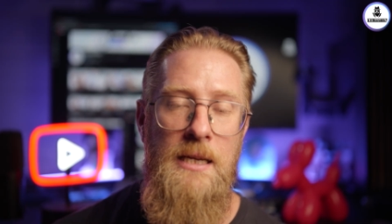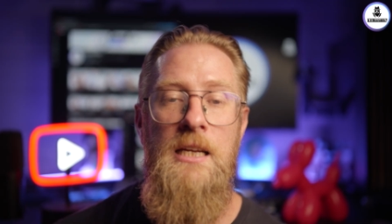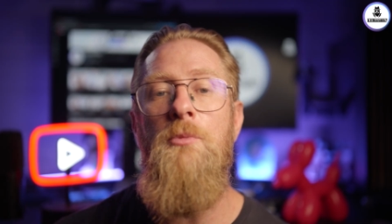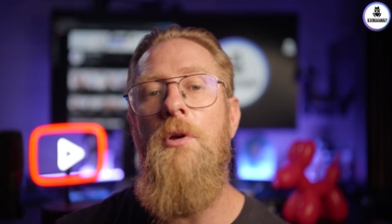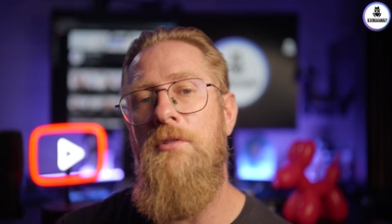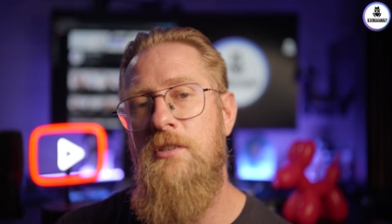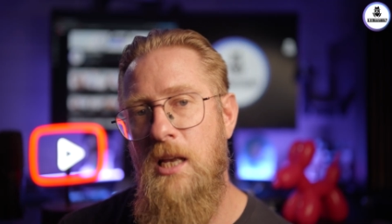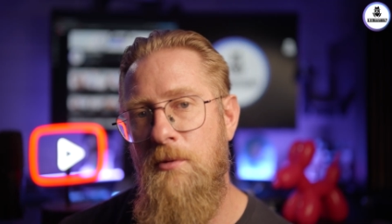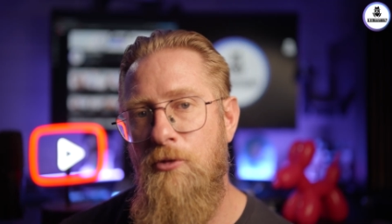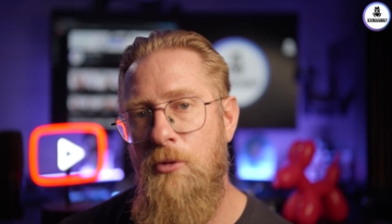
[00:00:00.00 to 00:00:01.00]
And then we have the
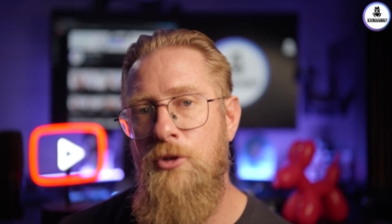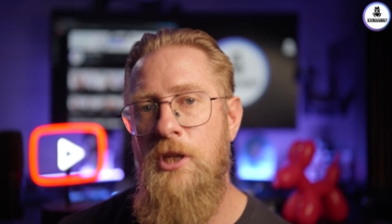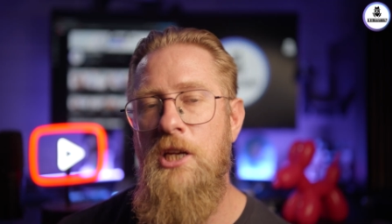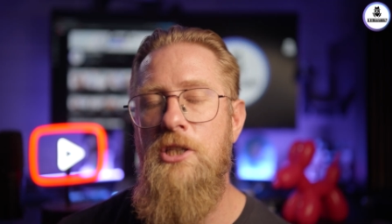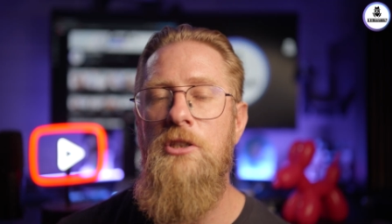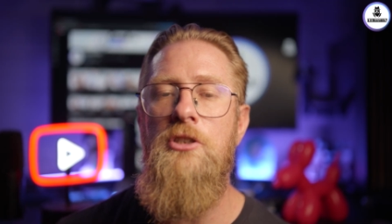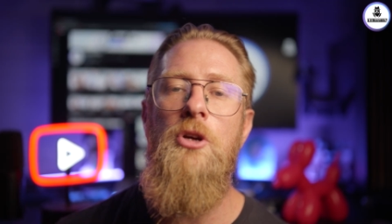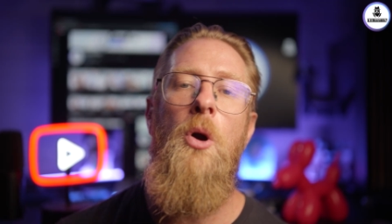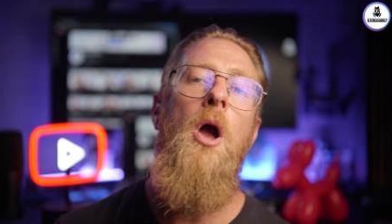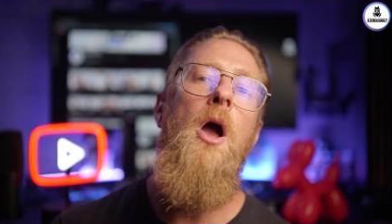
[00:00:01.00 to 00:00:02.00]
same for mutations,
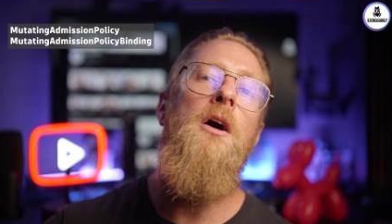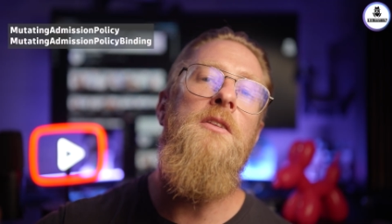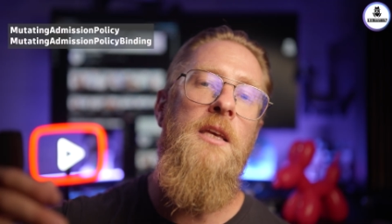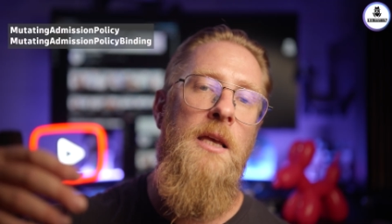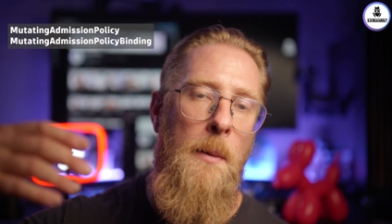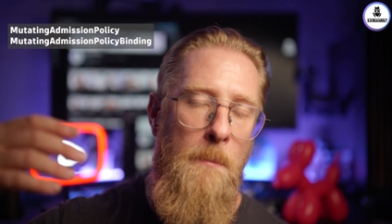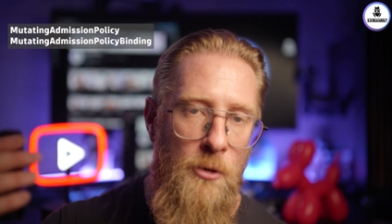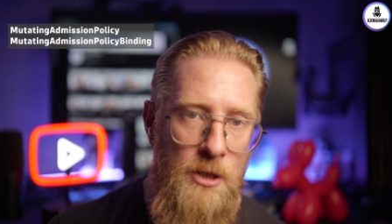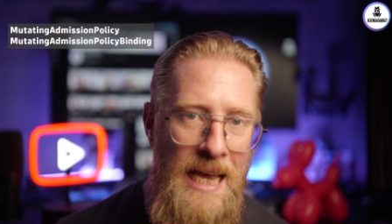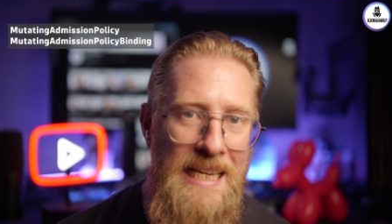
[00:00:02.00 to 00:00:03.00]
so the
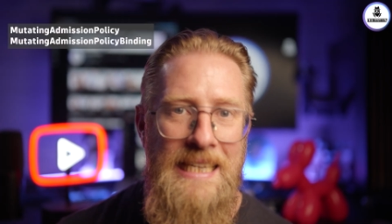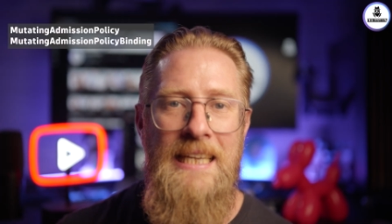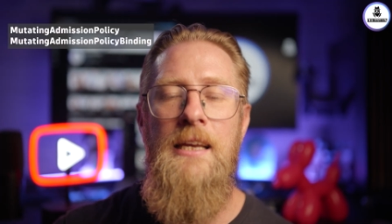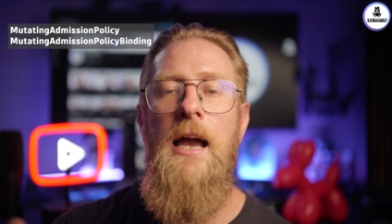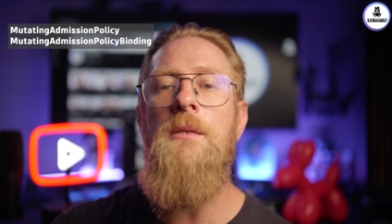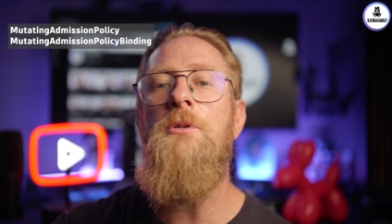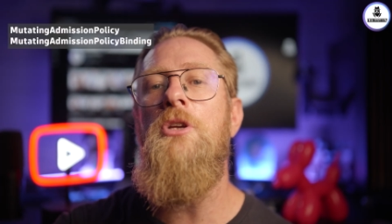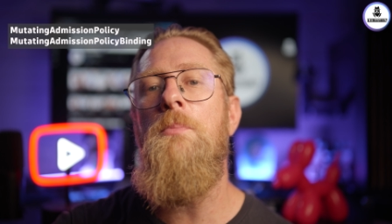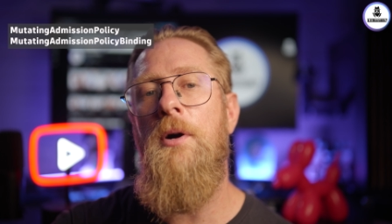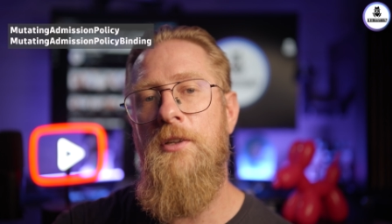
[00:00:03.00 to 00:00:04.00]
mutating
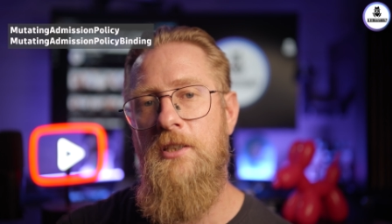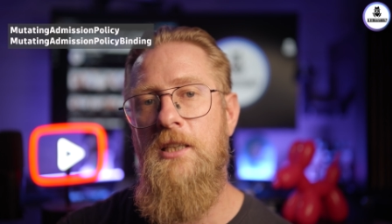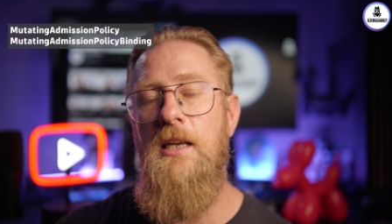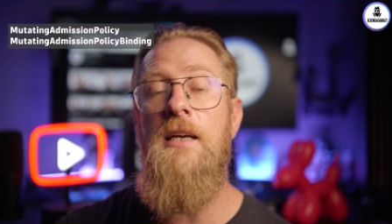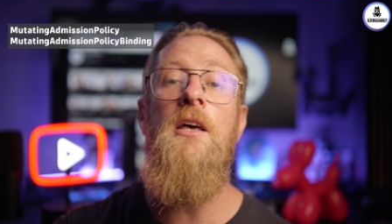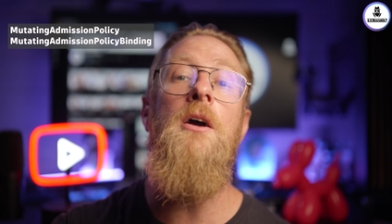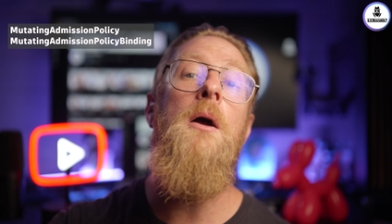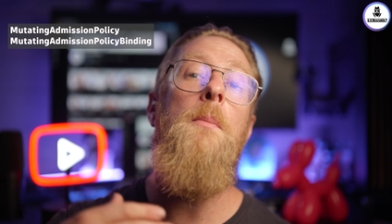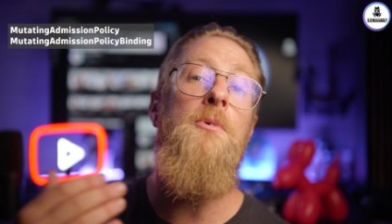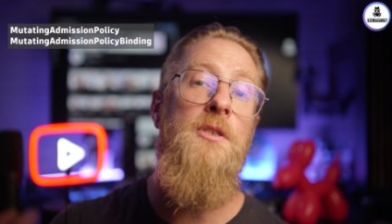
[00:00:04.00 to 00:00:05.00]
admission policy and the
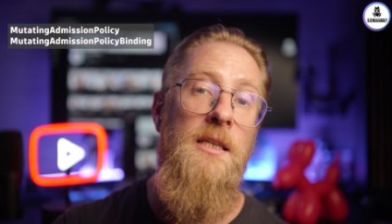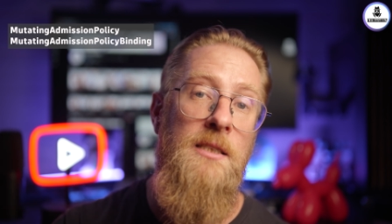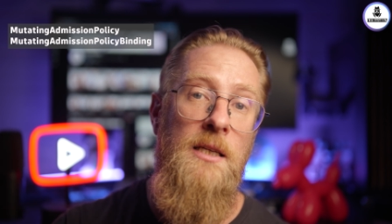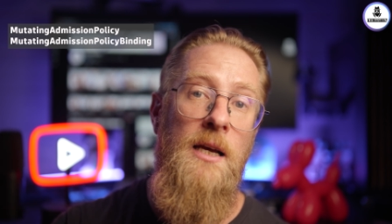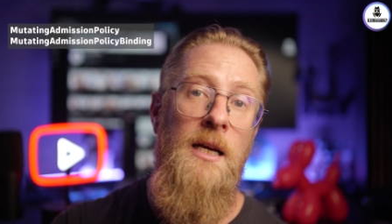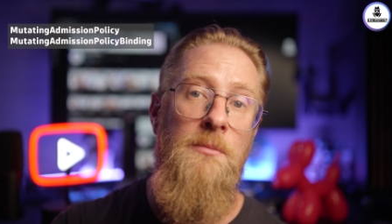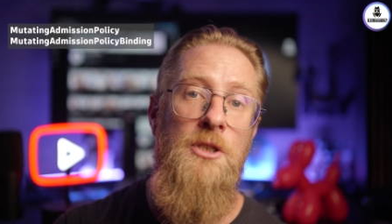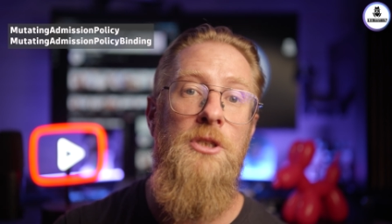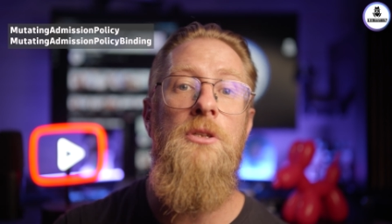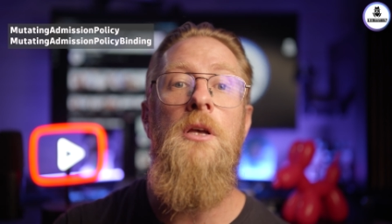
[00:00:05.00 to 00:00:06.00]
mutating
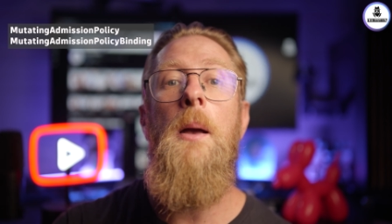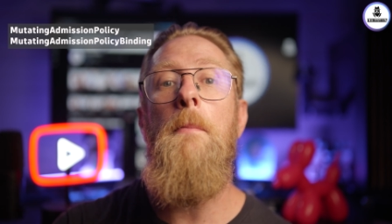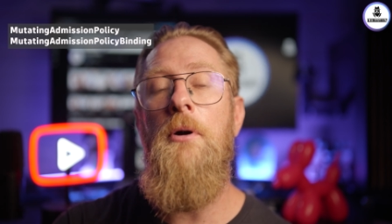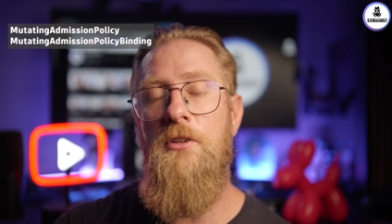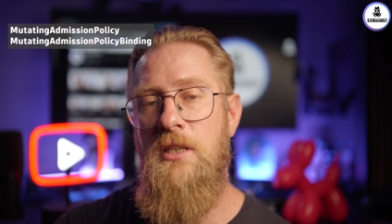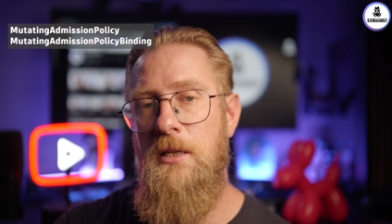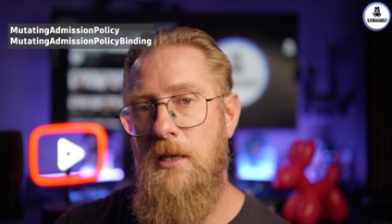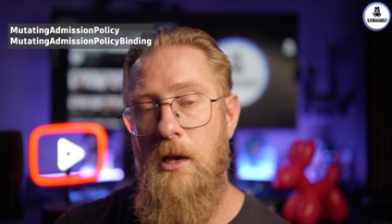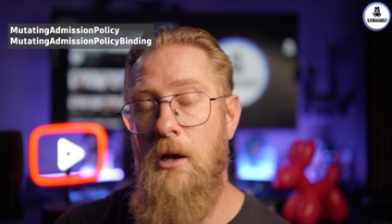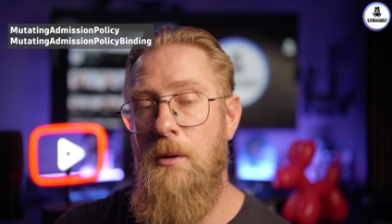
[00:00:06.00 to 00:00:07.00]
admission policy